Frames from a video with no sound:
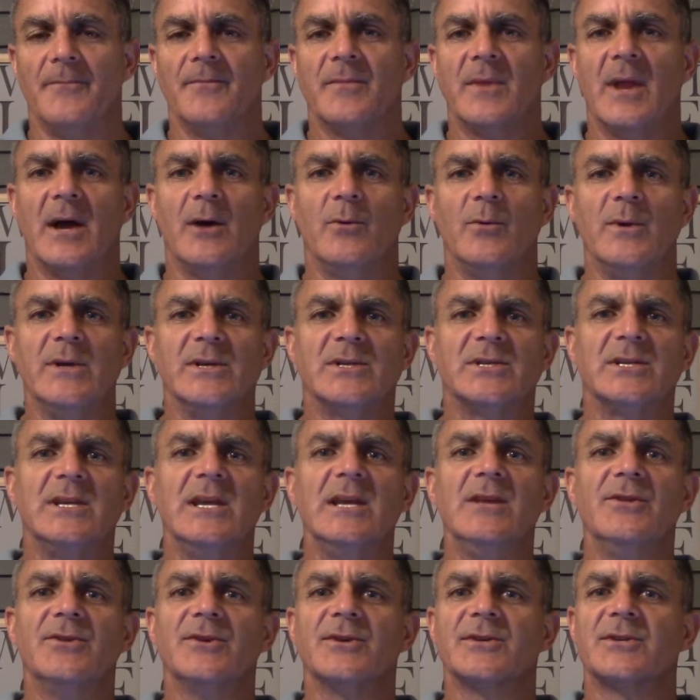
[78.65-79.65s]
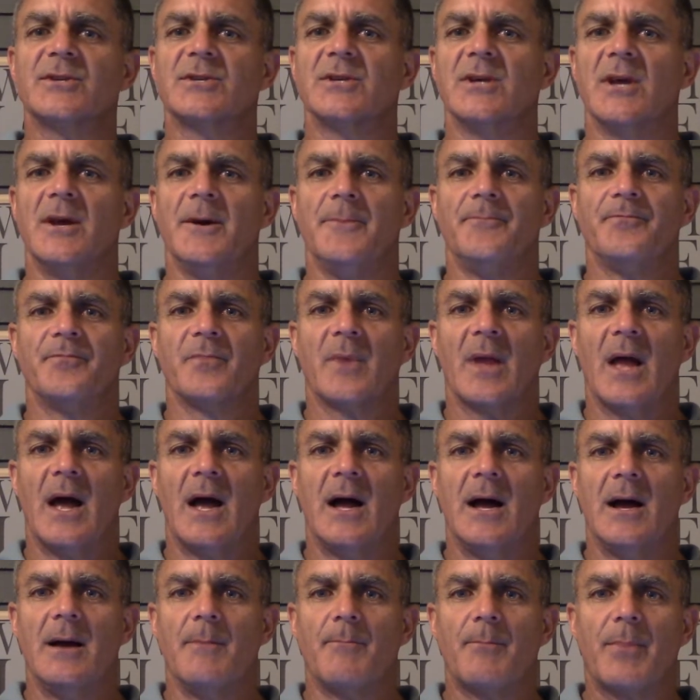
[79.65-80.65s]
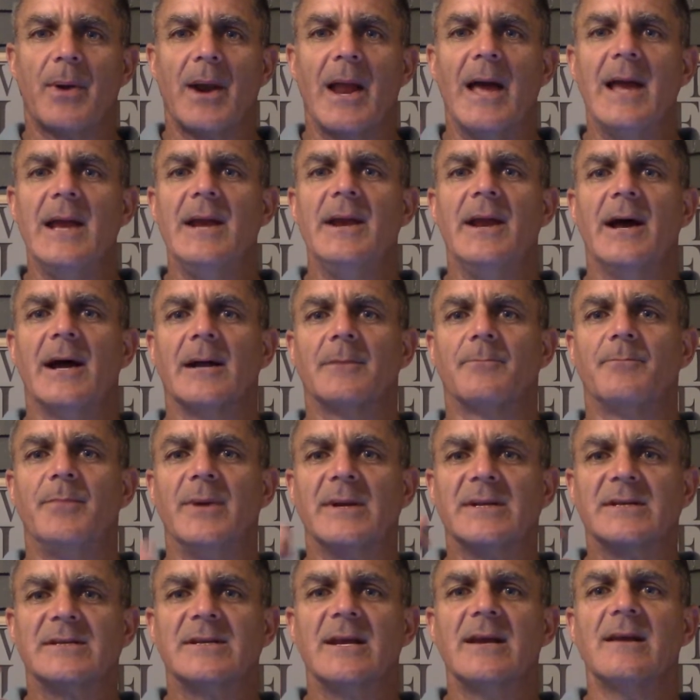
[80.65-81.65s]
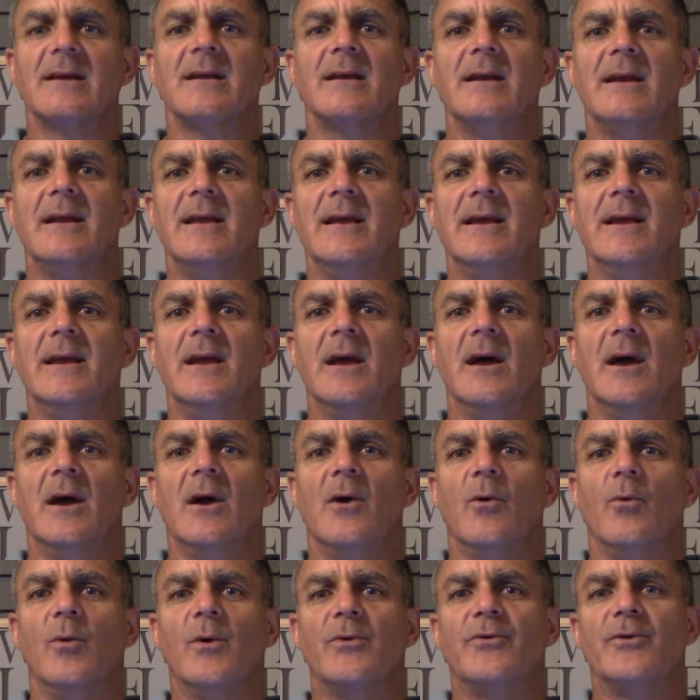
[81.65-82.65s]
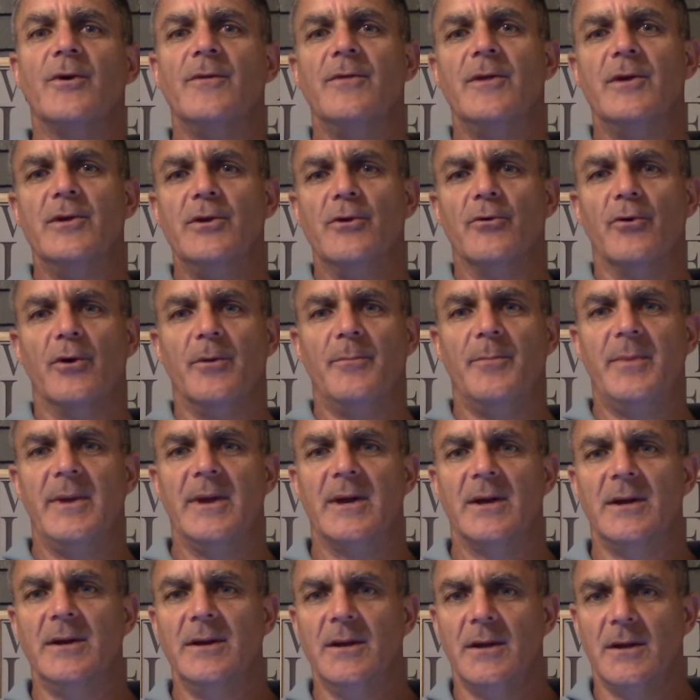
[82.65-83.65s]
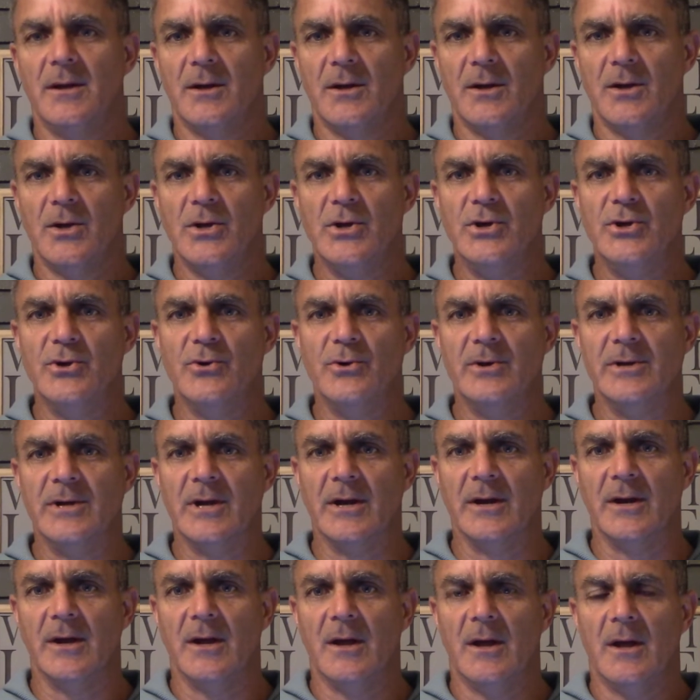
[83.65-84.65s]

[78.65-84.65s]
Now we see this played out particularly within the European Union.